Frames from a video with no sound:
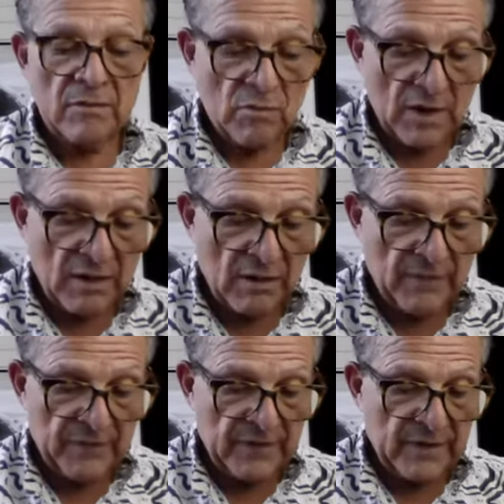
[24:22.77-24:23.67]
Well,
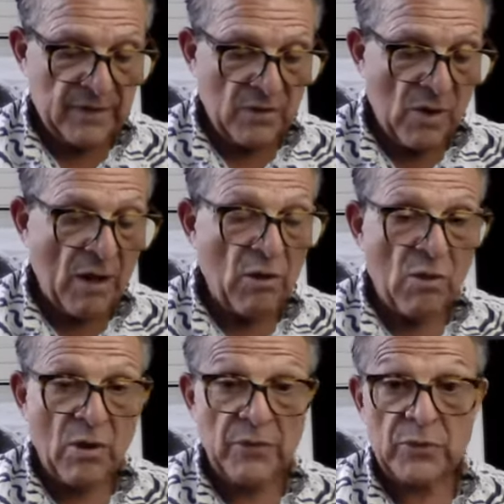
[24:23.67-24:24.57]
no
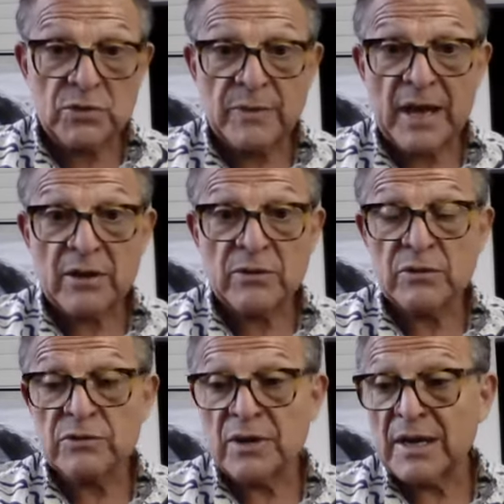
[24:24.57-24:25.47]
alcohol, no tobacco,
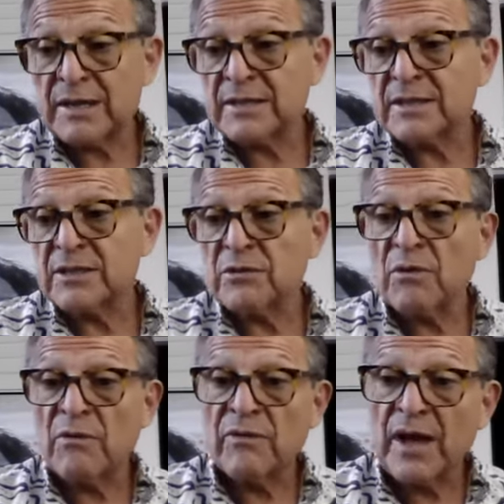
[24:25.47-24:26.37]
no drugs,
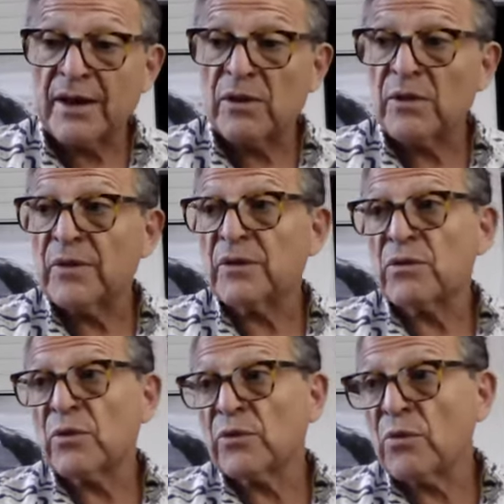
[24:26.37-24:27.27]
Serovital,
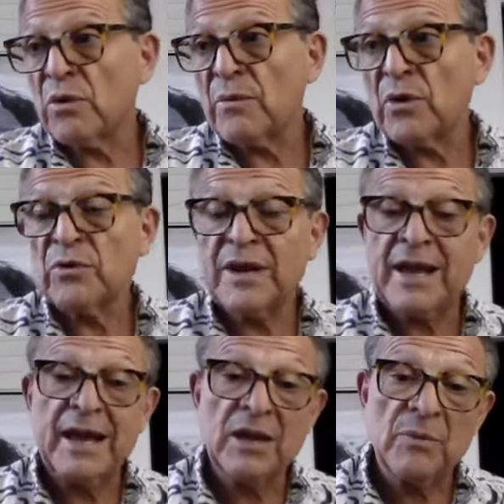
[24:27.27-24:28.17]
growth hormone,
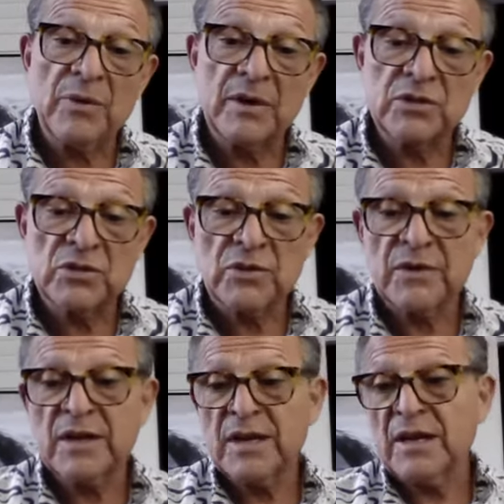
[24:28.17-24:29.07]
acupuncture,